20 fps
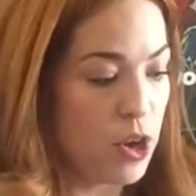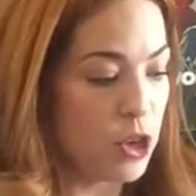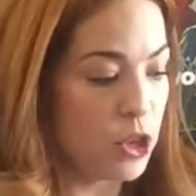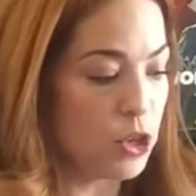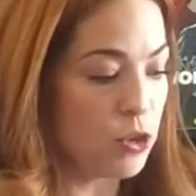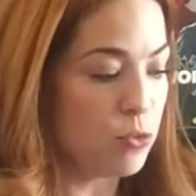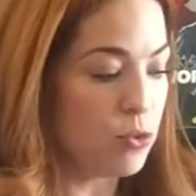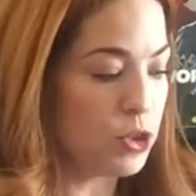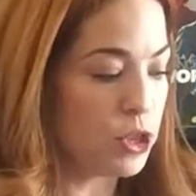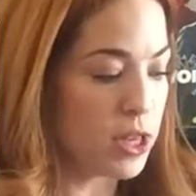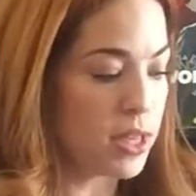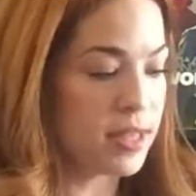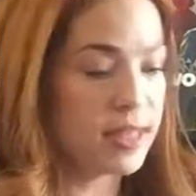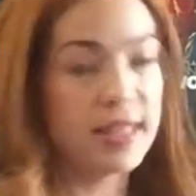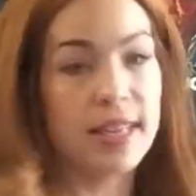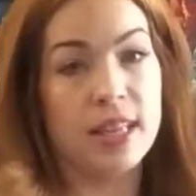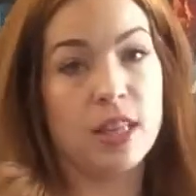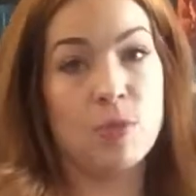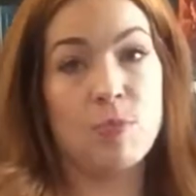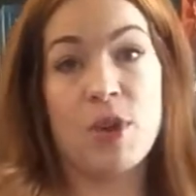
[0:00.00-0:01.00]
You just
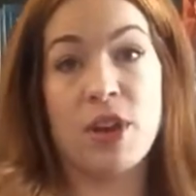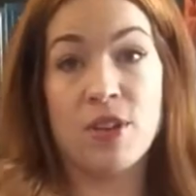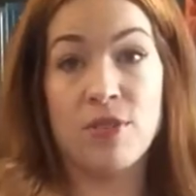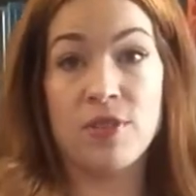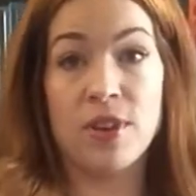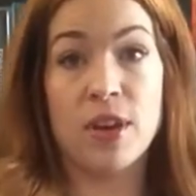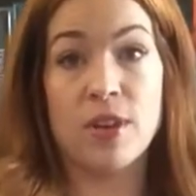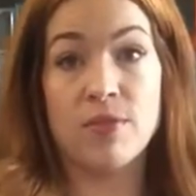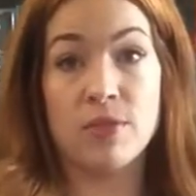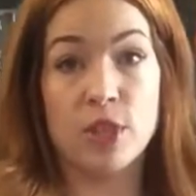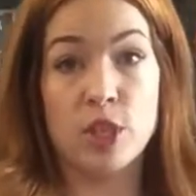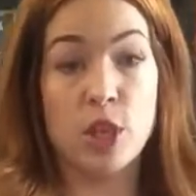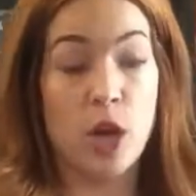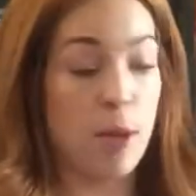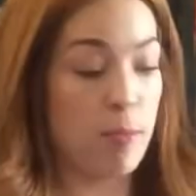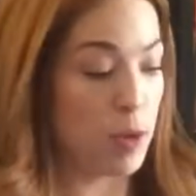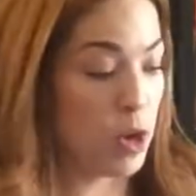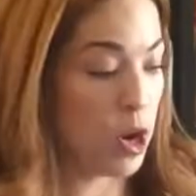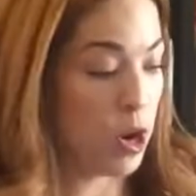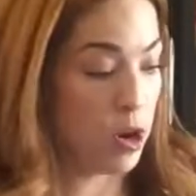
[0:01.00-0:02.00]
get the benefit of the
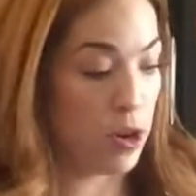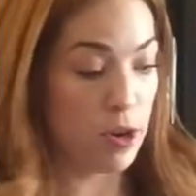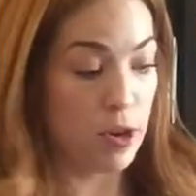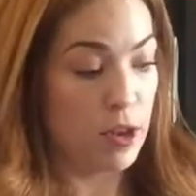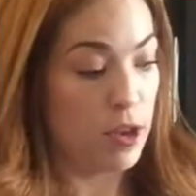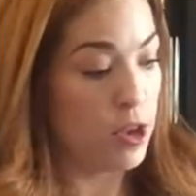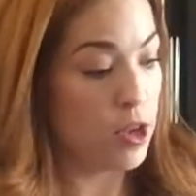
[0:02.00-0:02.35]
top card.